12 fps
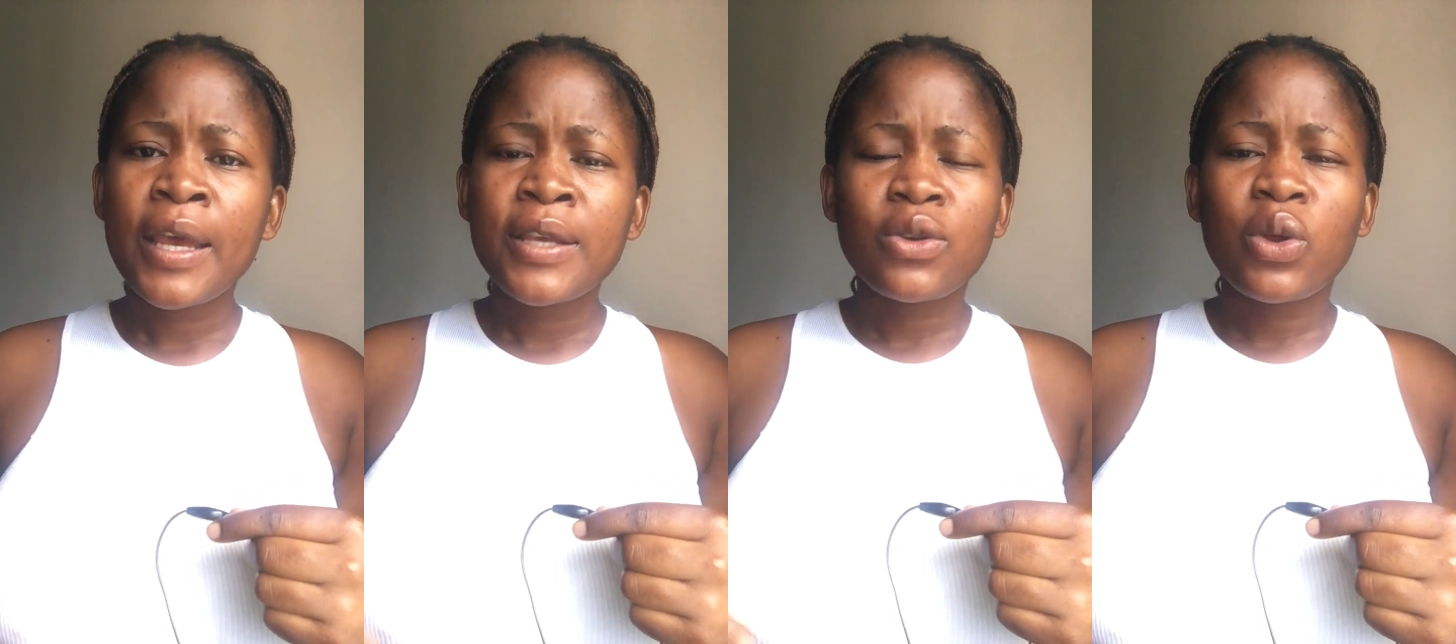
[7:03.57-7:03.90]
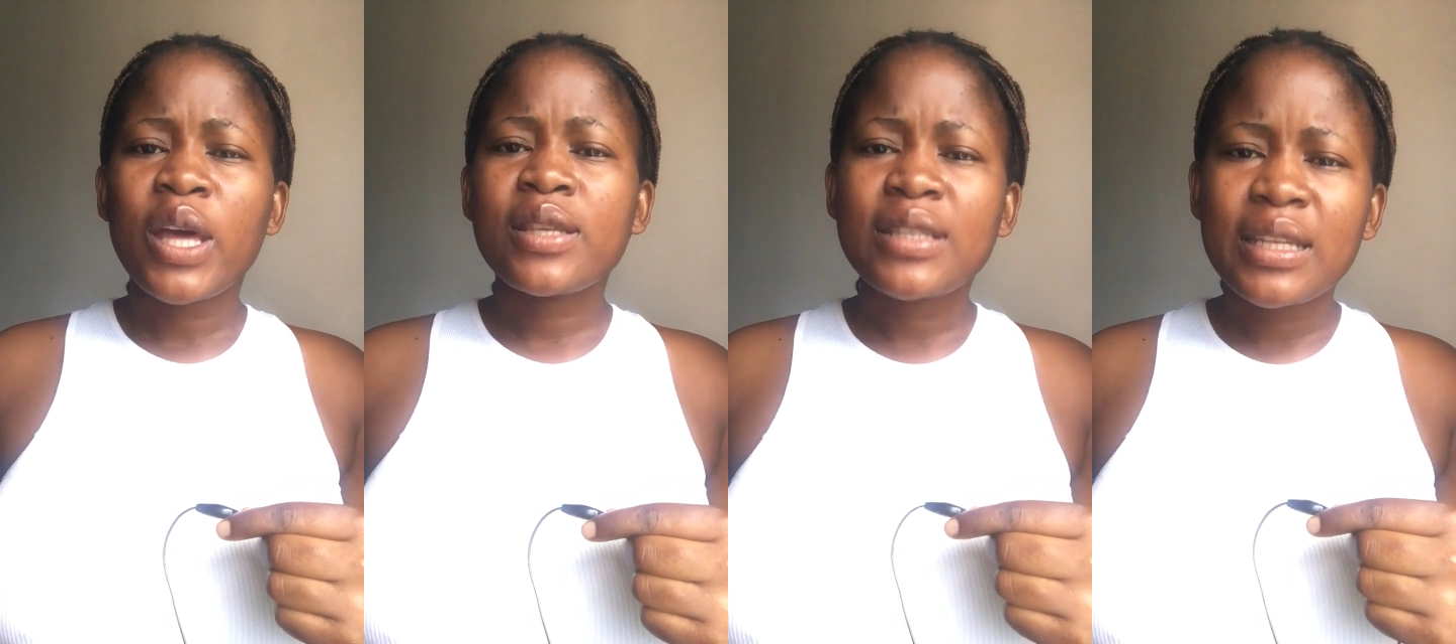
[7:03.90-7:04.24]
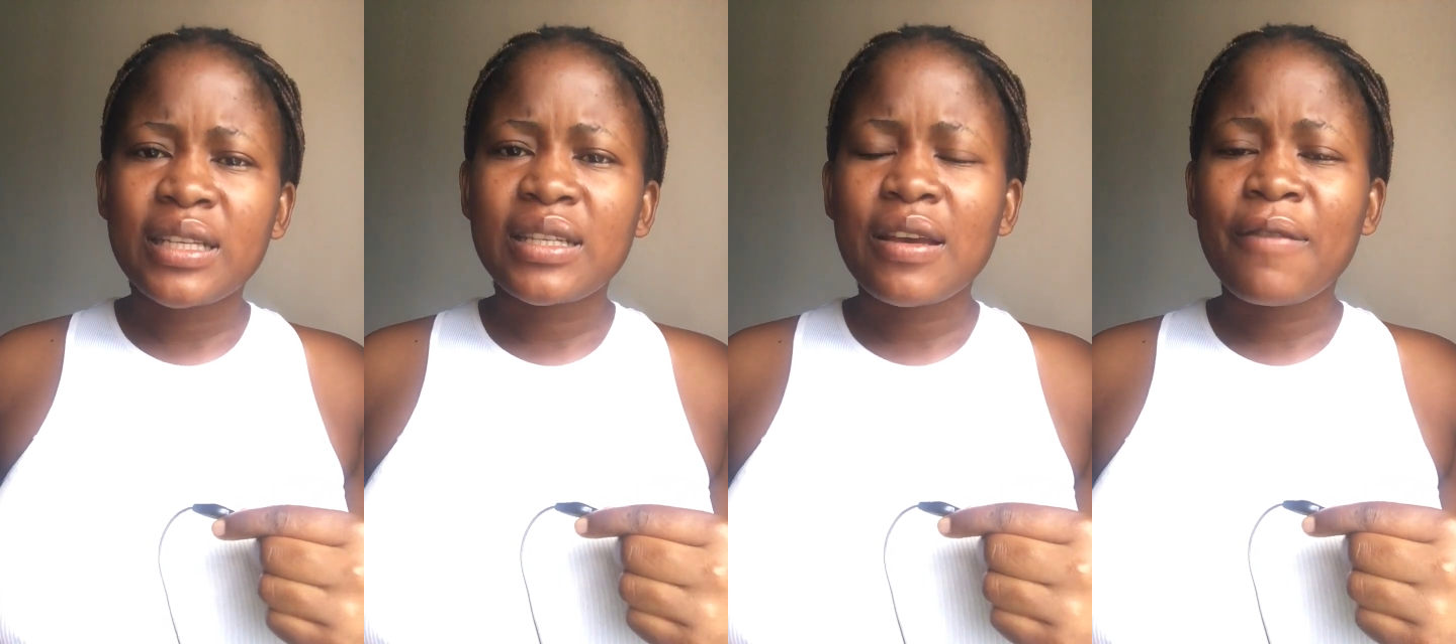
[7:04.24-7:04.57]
So that's the
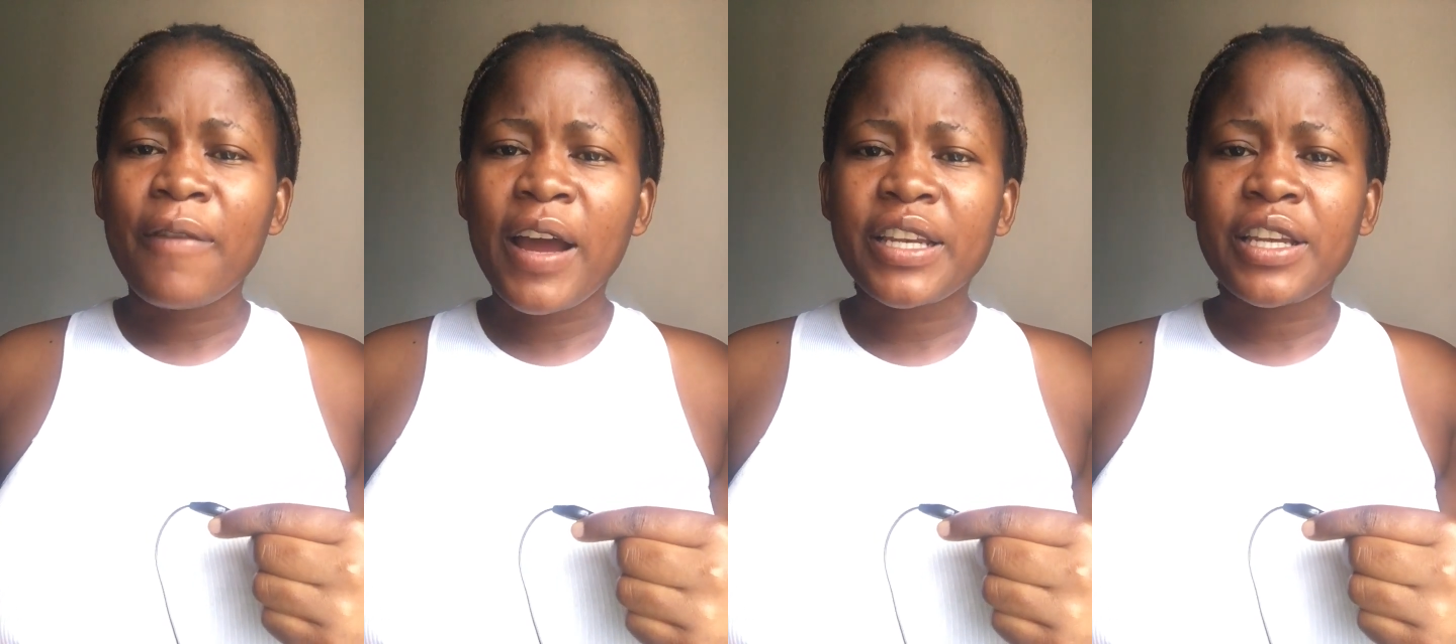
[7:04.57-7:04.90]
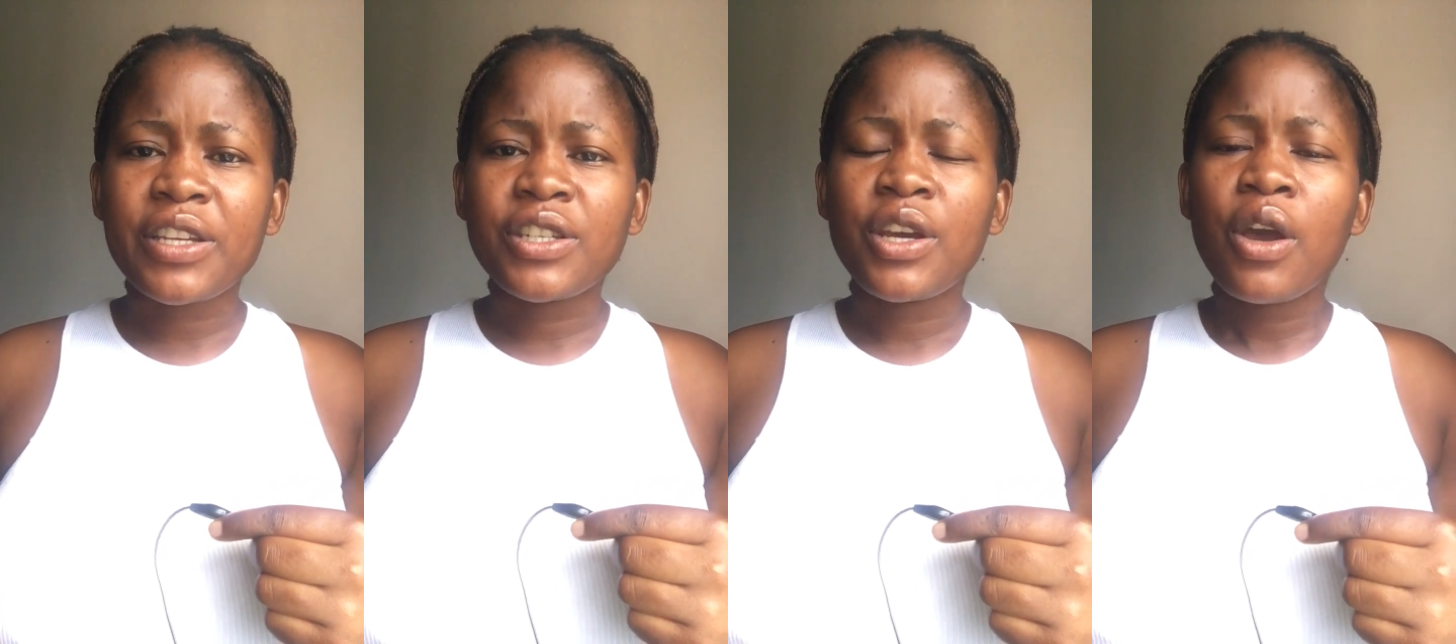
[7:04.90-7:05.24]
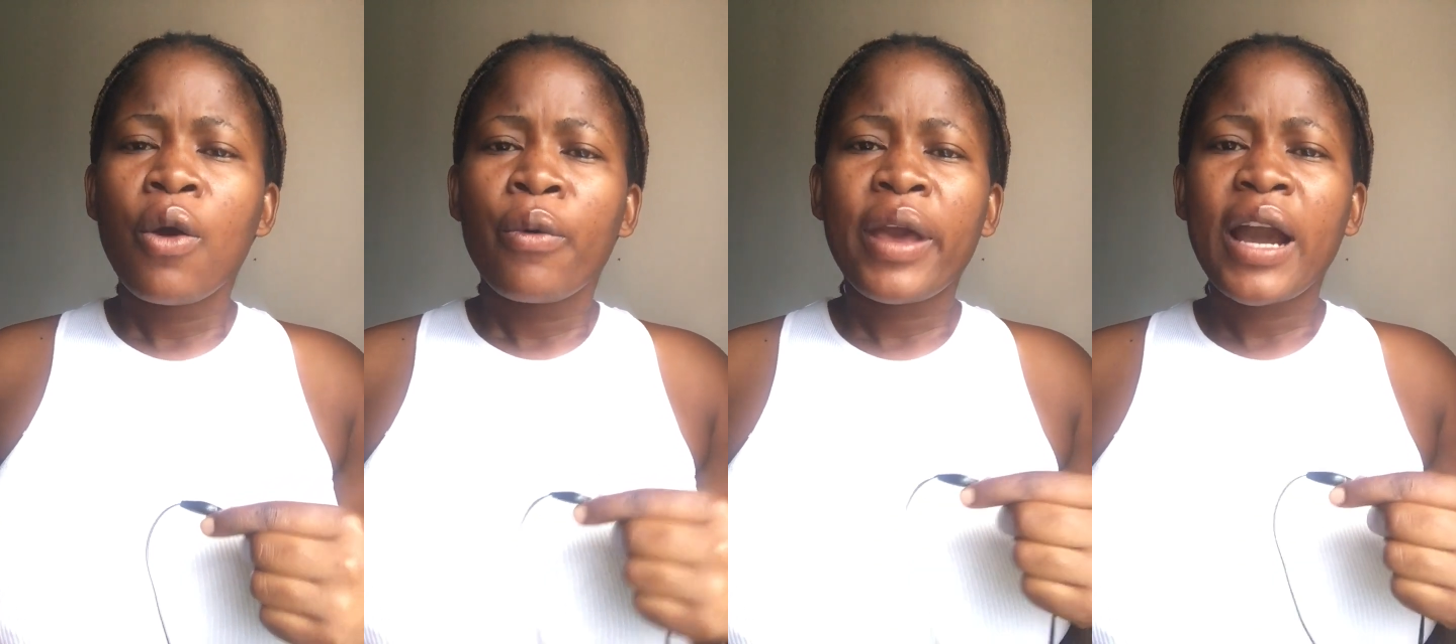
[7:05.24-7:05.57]
disadvantage.
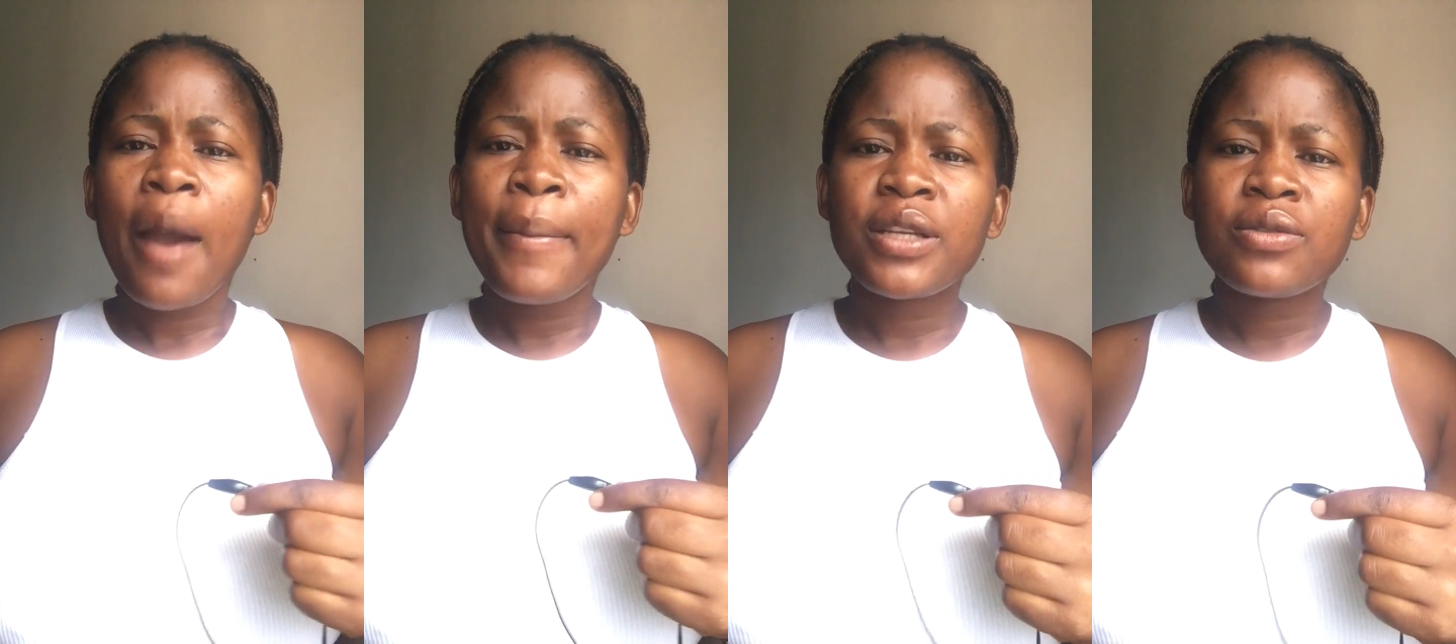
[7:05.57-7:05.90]
We are coming